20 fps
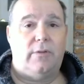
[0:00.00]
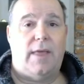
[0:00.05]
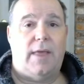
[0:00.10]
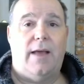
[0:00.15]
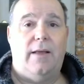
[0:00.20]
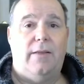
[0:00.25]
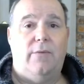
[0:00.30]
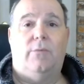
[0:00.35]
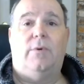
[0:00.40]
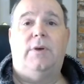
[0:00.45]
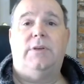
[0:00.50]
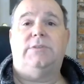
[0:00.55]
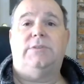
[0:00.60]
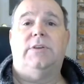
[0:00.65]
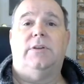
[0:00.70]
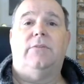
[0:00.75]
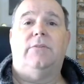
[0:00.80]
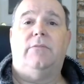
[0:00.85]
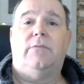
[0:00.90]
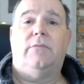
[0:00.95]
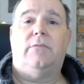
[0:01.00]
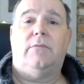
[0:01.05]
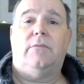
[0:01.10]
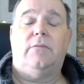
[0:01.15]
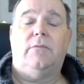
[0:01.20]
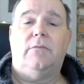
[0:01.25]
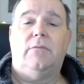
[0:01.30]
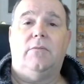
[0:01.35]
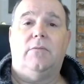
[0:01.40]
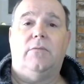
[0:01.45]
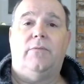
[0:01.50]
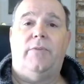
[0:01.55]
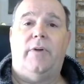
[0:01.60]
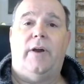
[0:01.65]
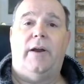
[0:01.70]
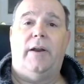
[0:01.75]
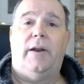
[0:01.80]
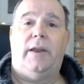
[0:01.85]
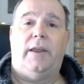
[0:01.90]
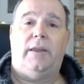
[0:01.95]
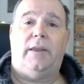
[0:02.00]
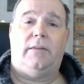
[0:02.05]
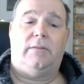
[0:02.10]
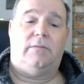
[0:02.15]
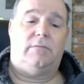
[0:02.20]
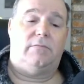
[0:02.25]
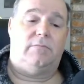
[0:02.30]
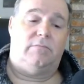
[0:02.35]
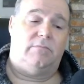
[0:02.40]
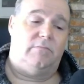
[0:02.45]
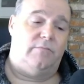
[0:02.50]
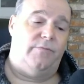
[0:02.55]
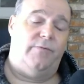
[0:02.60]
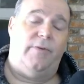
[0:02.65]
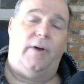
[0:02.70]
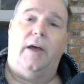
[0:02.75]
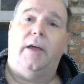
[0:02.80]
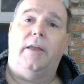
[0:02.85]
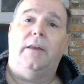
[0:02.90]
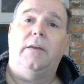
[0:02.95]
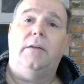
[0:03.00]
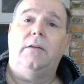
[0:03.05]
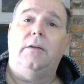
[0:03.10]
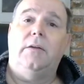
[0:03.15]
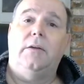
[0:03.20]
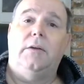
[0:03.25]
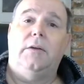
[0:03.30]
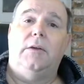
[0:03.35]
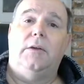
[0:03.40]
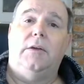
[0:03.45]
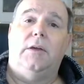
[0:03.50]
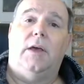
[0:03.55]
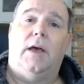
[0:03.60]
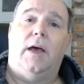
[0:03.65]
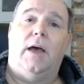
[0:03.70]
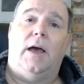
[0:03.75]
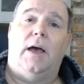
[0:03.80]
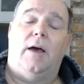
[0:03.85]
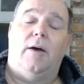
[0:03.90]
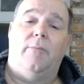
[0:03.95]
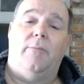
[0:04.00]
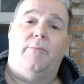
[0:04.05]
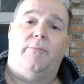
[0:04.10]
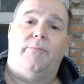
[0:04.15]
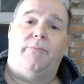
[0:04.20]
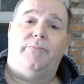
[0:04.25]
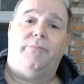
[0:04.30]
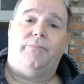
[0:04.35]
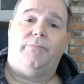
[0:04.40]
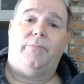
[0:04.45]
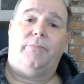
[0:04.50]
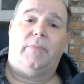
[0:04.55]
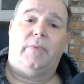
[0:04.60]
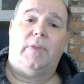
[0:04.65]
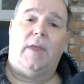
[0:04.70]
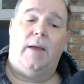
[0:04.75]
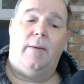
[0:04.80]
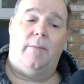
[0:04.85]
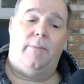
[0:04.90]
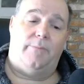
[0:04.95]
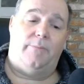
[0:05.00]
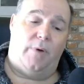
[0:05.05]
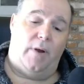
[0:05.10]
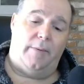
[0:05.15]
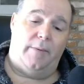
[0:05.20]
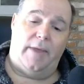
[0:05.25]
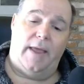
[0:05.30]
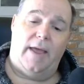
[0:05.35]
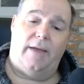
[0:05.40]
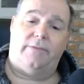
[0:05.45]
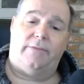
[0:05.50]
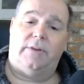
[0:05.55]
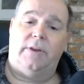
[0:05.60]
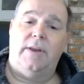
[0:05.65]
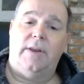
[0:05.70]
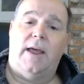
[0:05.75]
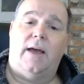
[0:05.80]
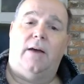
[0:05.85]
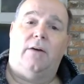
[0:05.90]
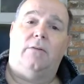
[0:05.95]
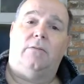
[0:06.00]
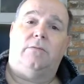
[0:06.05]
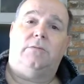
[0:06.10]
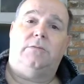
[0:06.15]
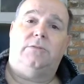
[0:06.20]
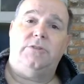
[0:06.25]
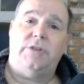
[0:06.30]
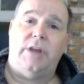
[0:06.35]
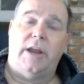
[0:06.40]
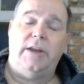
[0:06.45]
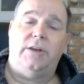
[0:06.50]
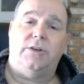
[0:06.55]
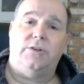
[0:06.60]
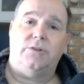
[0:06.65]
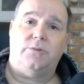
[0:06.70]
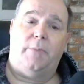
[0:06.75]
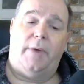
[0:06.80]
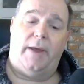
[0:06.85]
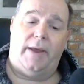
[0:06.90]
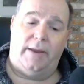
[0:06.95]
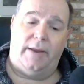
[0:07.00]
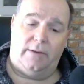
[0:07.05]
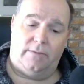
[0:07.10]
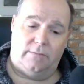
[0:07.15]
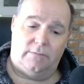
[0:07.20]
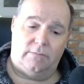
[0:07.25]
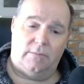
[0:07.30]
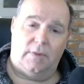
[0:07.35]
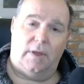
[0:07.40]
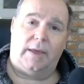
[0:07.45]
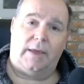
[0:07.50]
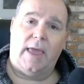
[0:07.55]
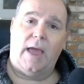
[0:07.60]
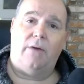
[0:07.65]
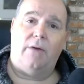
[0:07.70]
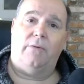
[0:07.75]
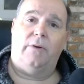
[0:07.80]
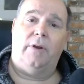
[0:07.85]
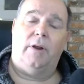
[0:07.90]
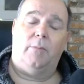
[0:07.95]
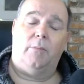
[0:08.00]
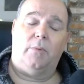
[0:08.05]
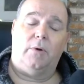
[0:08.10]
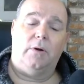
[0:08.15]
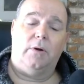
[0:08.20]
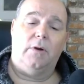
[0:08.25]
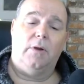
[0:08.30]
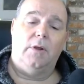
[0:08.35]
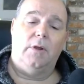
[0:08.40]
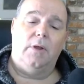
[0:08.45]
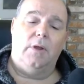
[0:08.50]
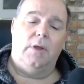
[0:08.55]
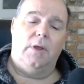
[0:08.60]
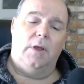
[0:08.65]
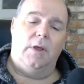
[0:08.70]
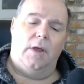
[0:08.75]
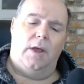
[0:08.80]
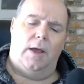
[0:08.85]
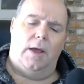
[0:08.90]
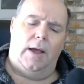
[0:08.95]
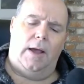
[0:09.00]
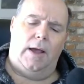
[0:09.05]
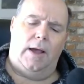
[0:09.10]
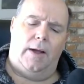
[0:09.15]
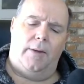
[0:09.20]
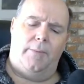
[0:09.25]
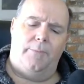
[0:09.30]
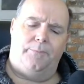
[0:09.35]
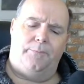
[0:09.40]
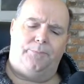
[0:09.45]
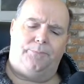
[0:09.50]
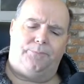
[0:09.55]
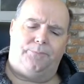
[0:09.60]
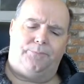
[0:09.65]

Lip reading: That wasn't very fun. I'll probably have to now change my account number. Um,